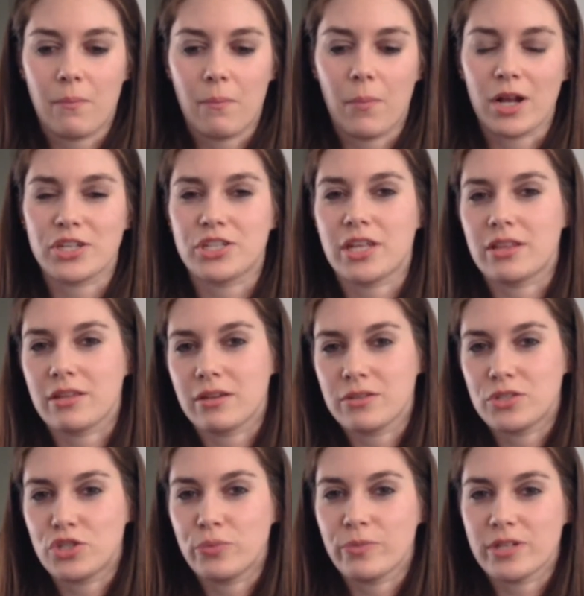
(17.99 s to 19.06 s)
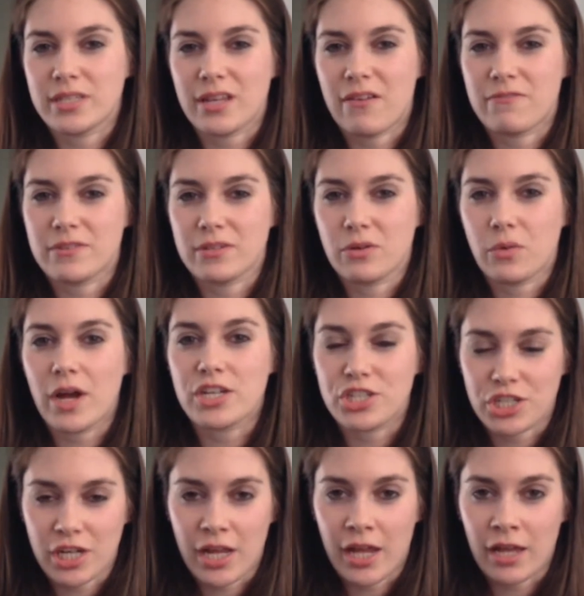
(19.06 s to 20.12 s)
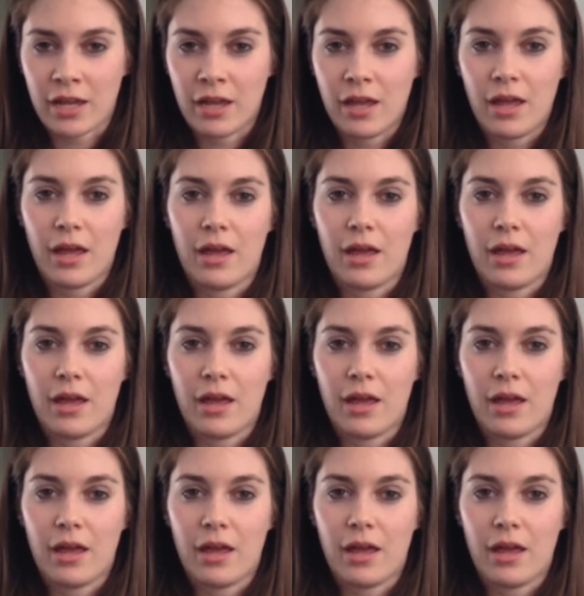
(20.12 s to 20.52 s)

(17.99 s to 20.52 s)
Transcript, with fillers: much that the consumer is left questioning.